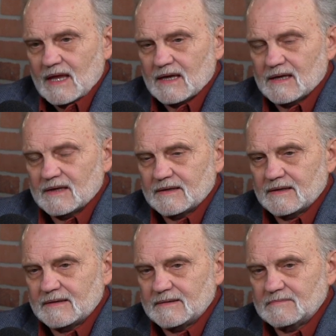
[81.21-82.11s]

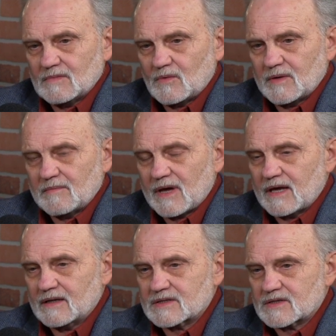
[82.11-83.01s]
And we
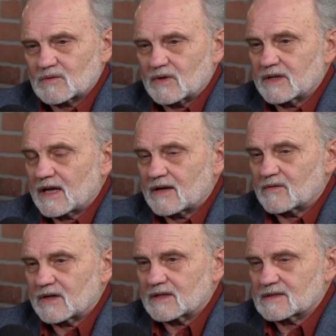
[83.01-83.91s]
managed to win that
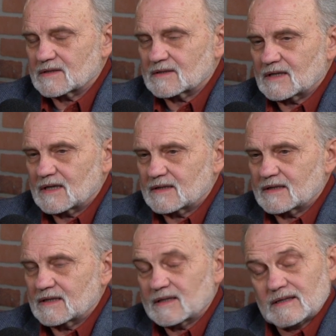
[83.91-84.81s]
race. I
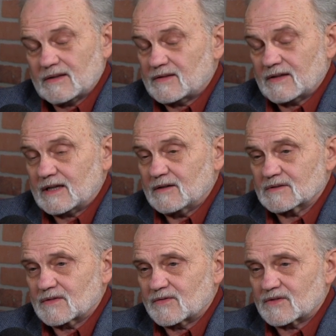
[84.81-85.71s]
think he
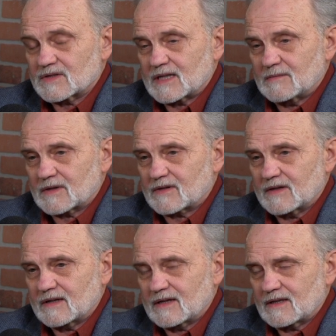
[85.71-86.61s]
was the first
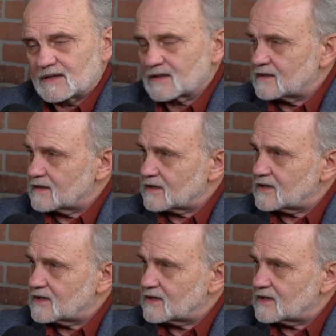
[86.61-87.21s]
Democrat elected to